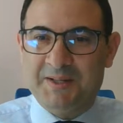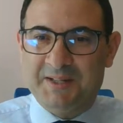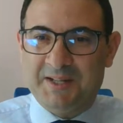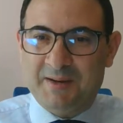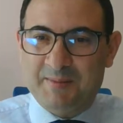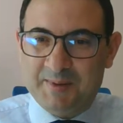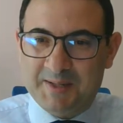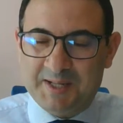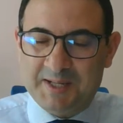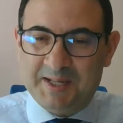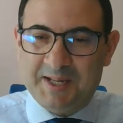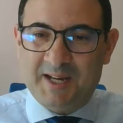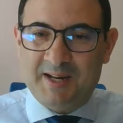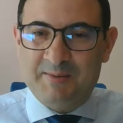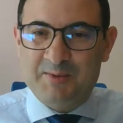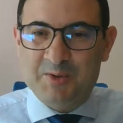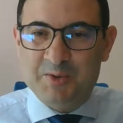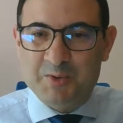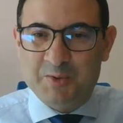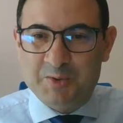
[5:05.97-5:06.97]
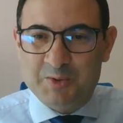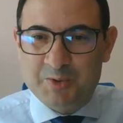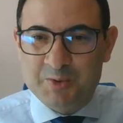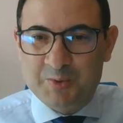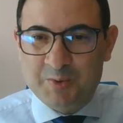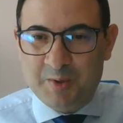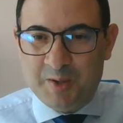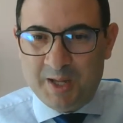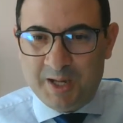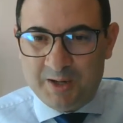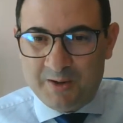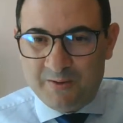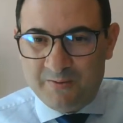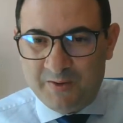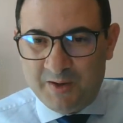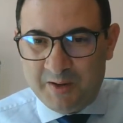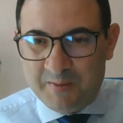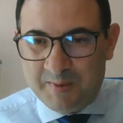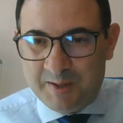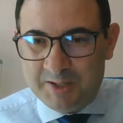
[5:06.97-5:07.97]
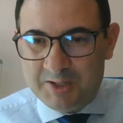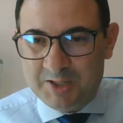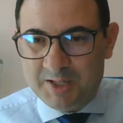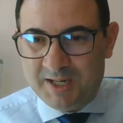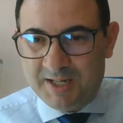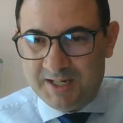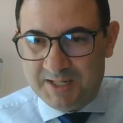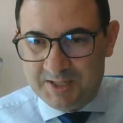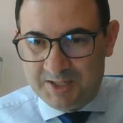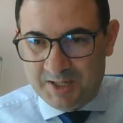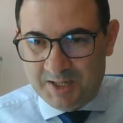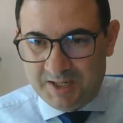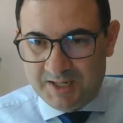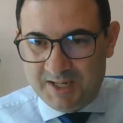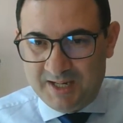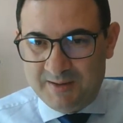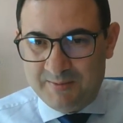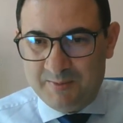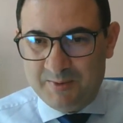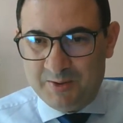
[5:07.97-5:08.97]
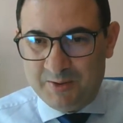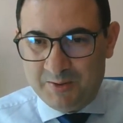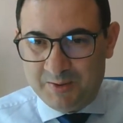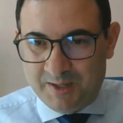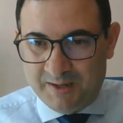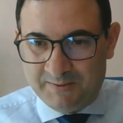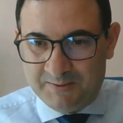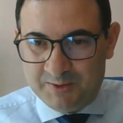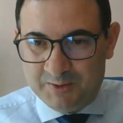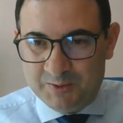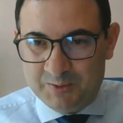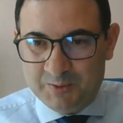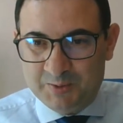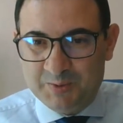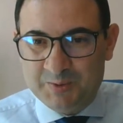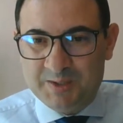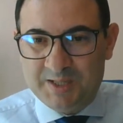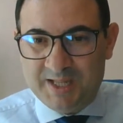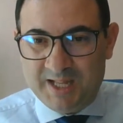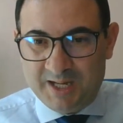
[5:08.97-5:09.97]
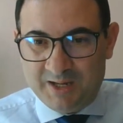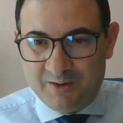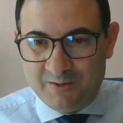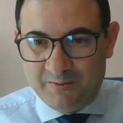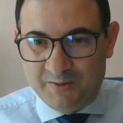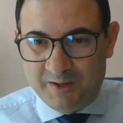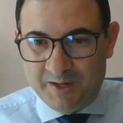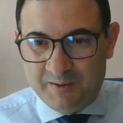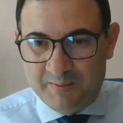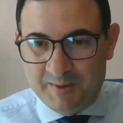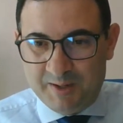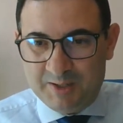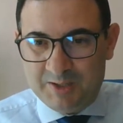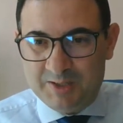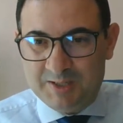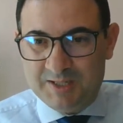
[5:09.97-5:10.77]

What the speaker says: Ramadan Kareem to you too. Thank you very much. Anas Shakib, good afternoon. Thank you very much.